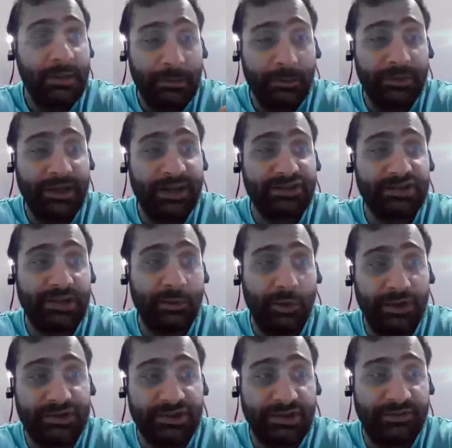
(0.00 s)
people would
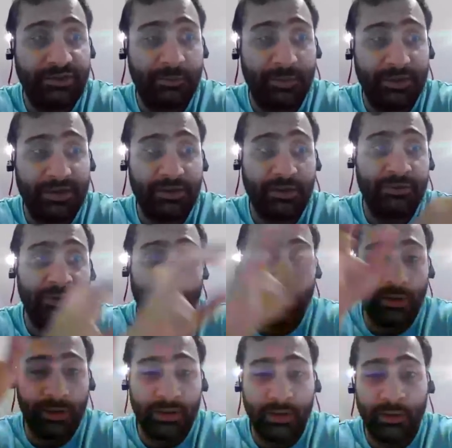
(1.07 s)
actually watch it if you put it on
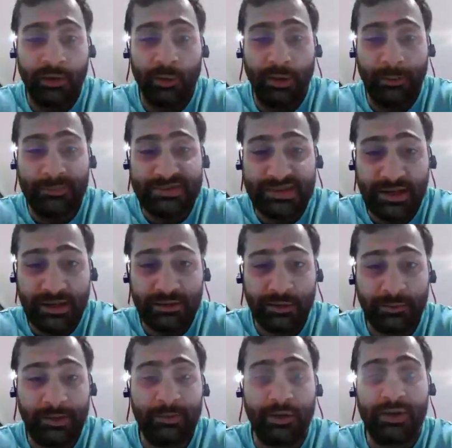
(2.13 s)
on a
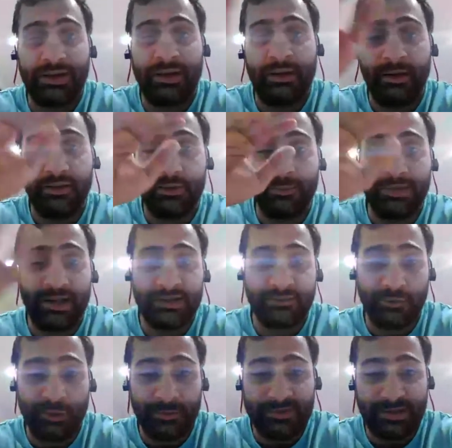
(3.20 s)
website, or maybe another
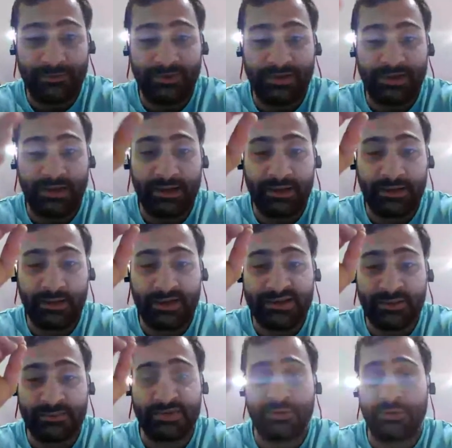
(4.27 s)
platform, something like
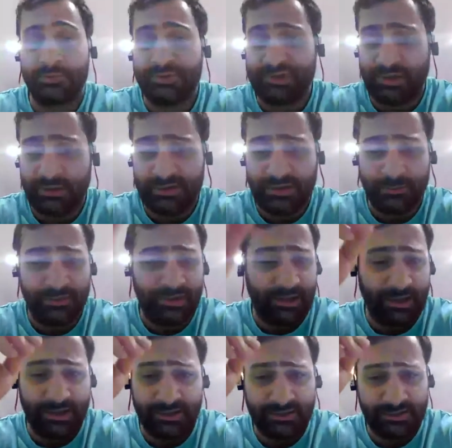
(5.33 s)
a subscription,
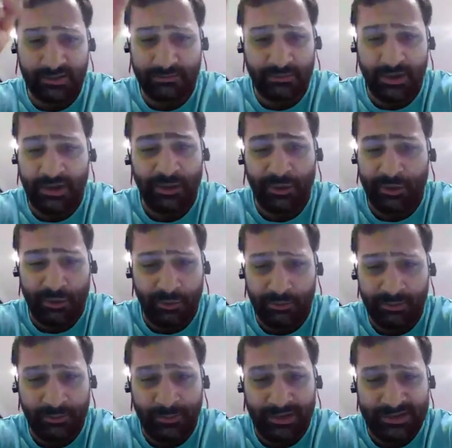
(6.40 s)
something like, I don't
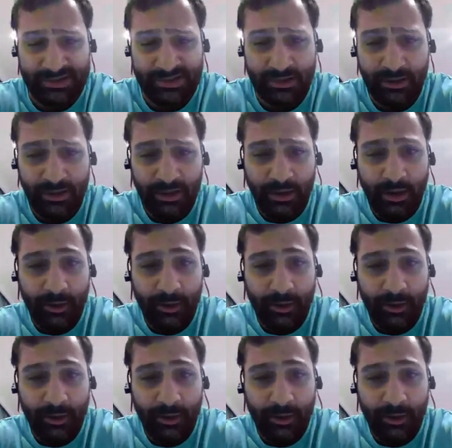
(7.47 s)
know, depends.